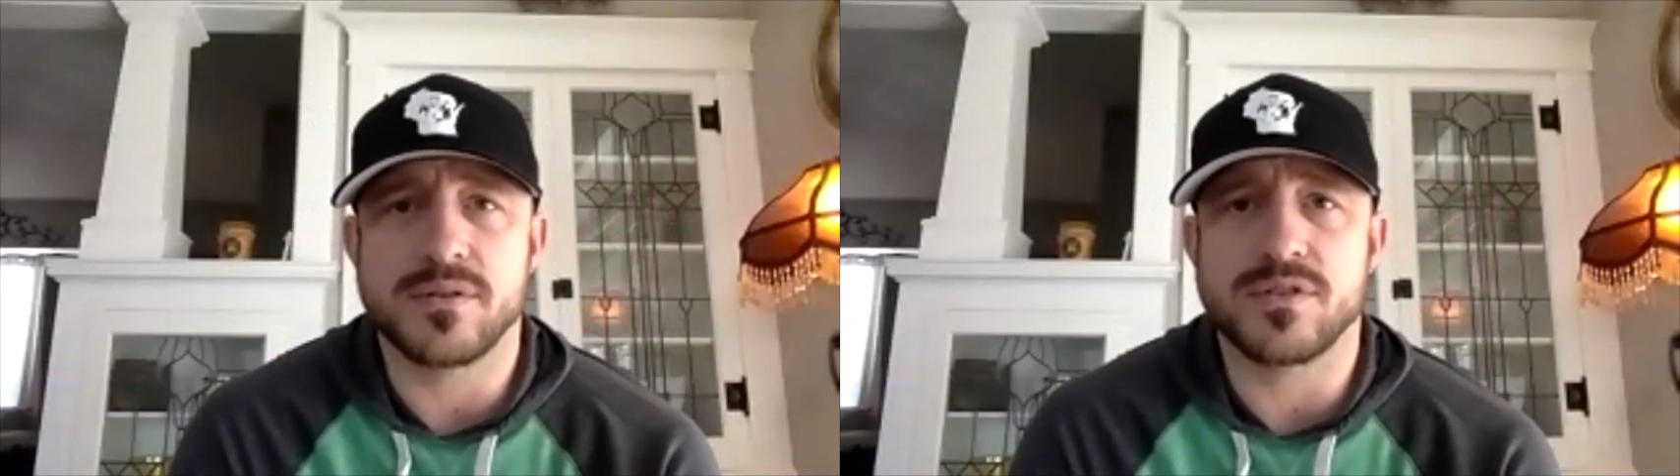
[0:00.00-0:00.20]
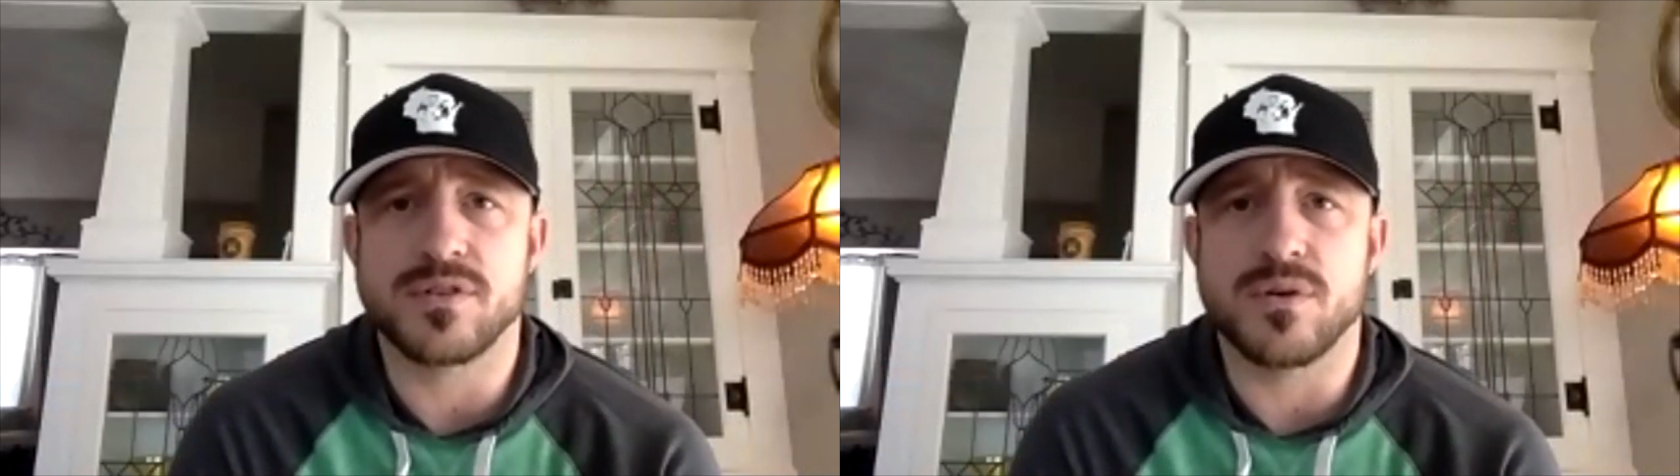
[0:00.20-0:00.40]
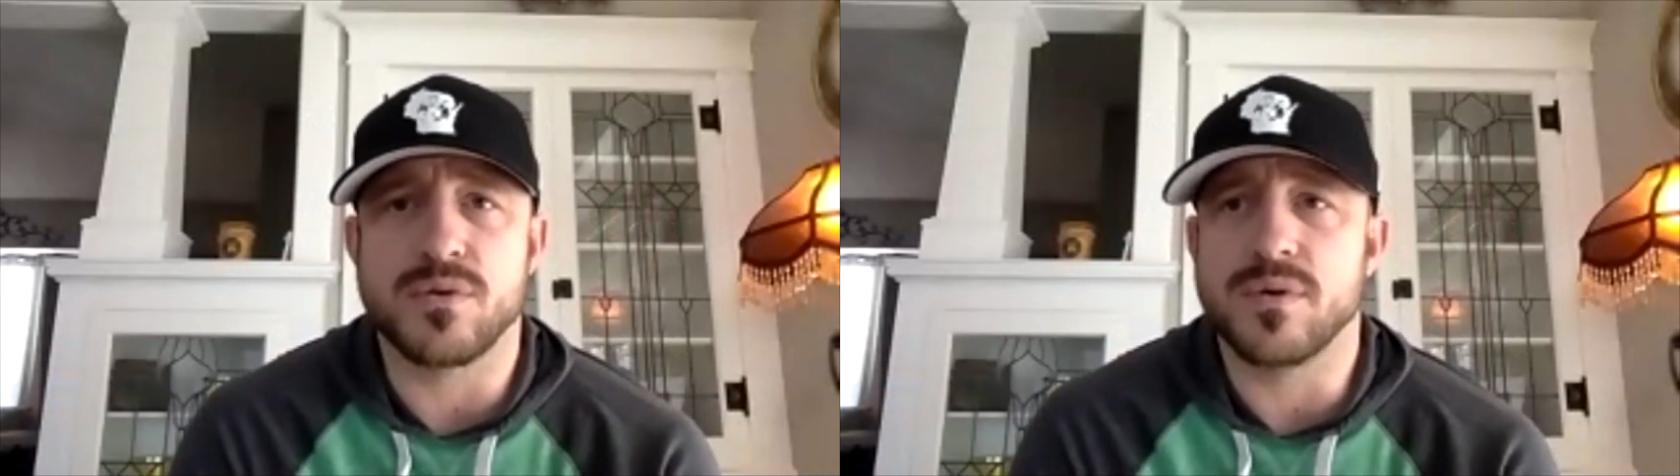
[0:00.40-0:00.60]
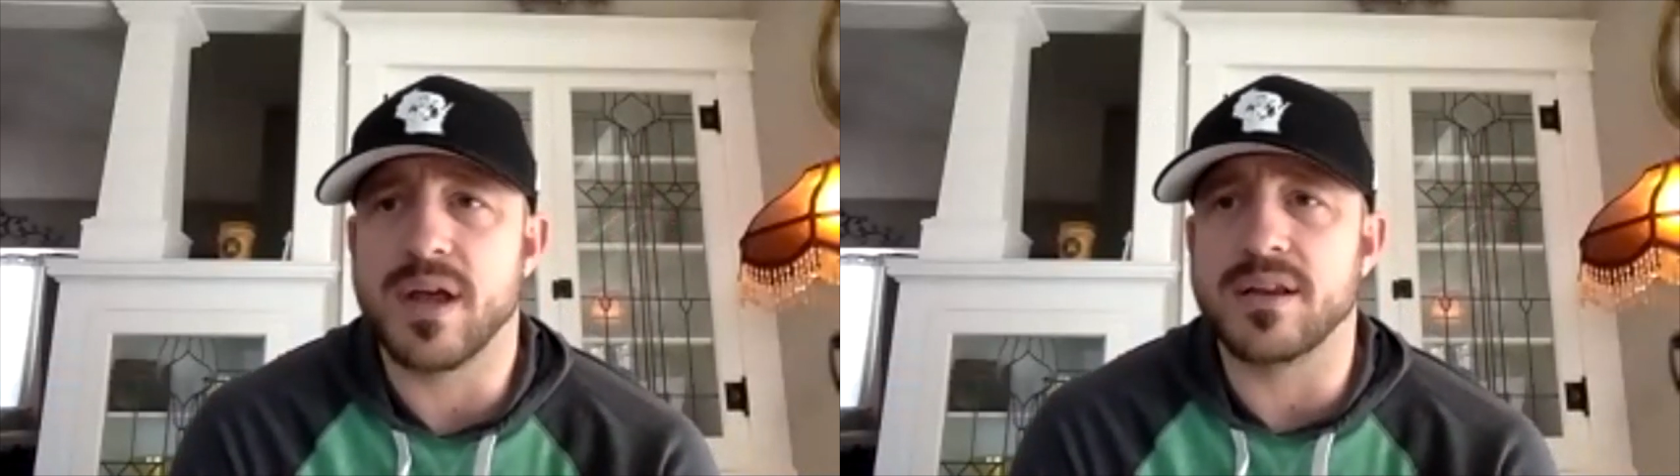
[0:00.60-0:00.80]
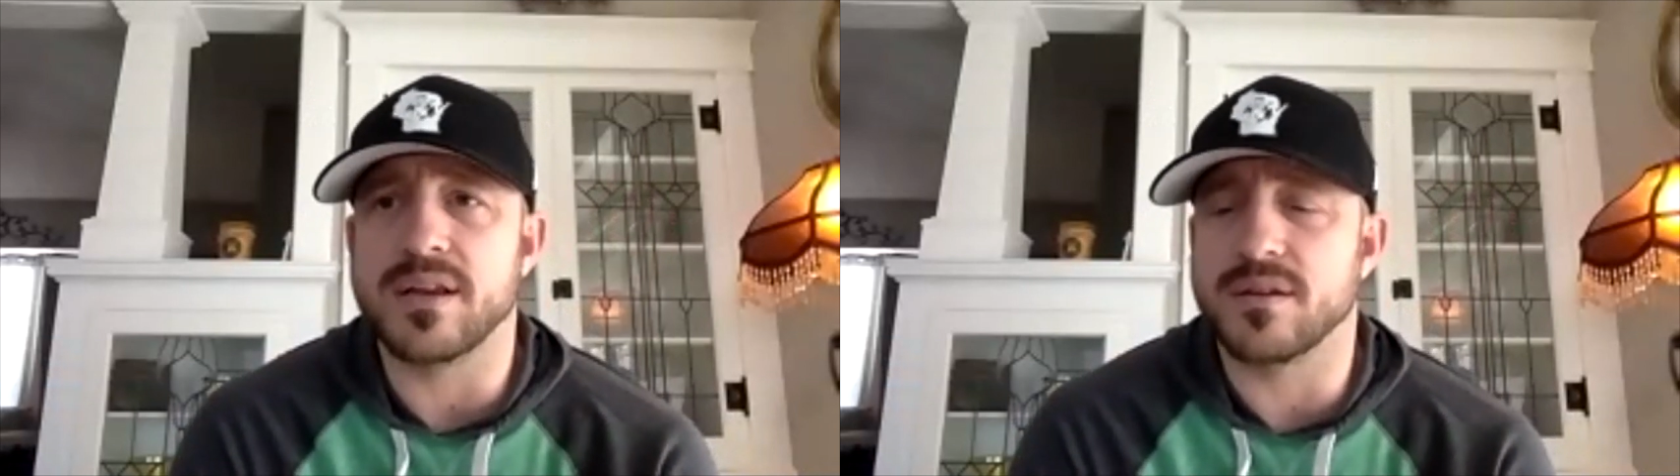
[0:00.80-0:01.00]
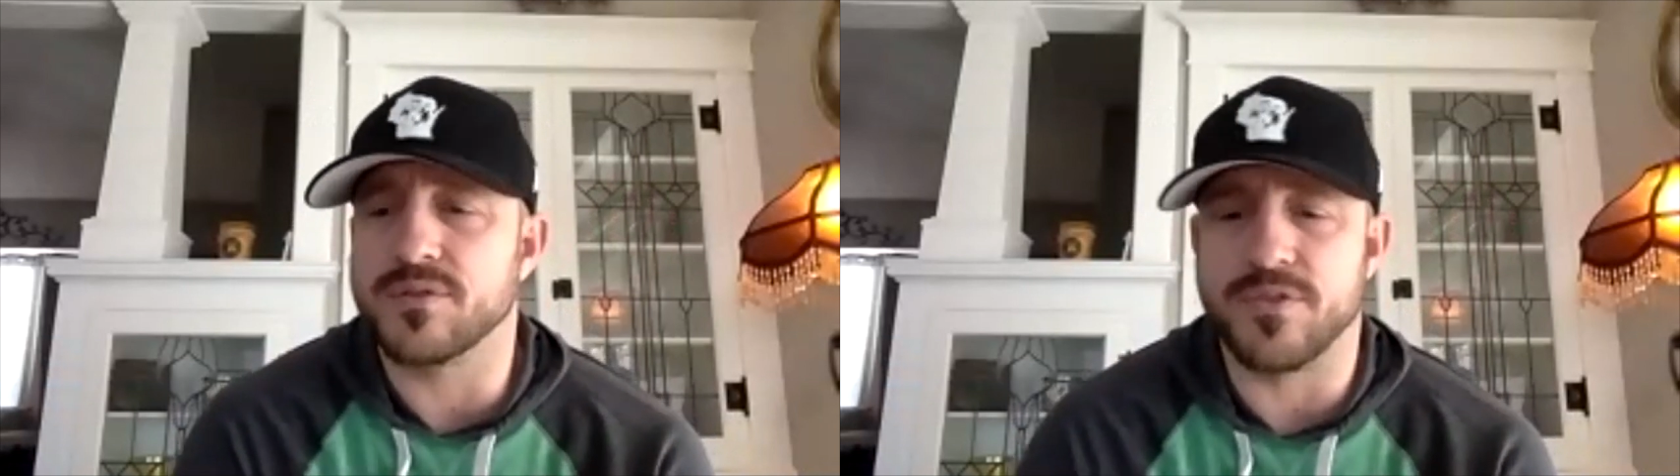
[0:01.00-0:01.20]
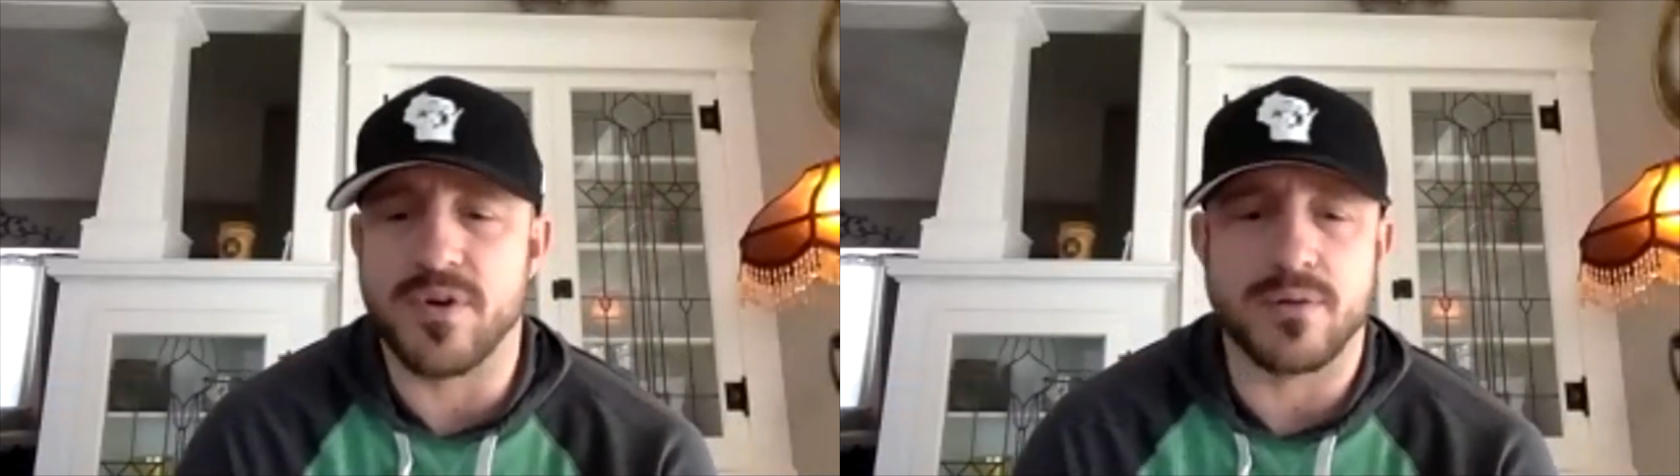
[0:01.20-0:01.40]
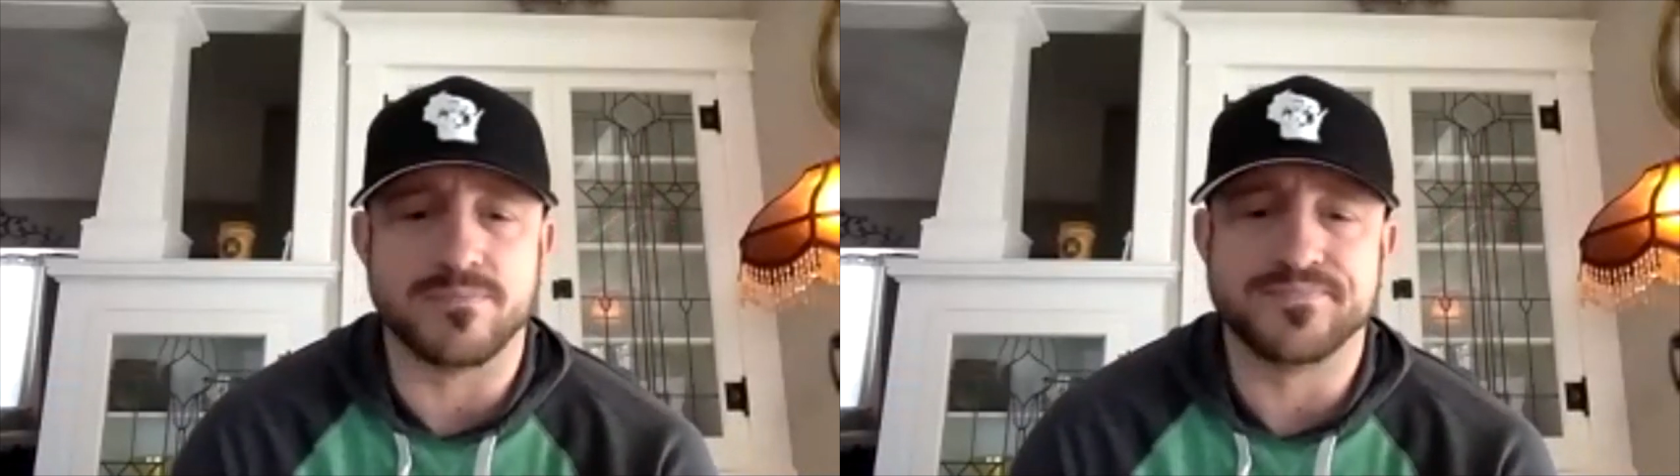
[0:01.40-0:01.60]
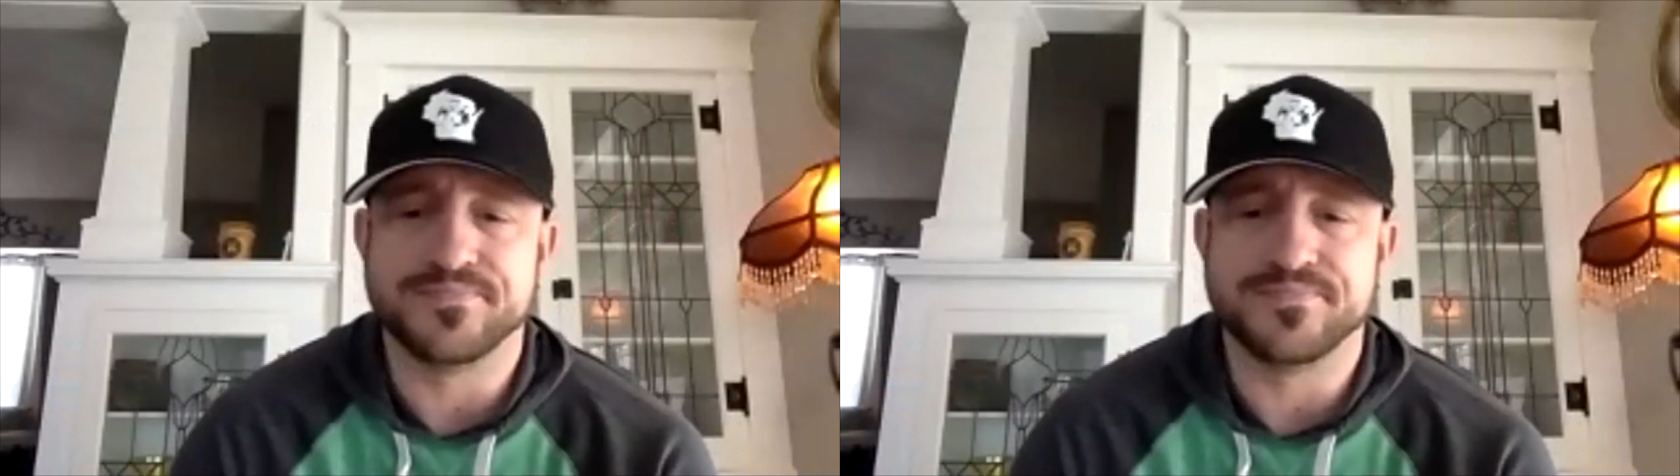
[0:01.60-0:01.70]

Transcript: So anything from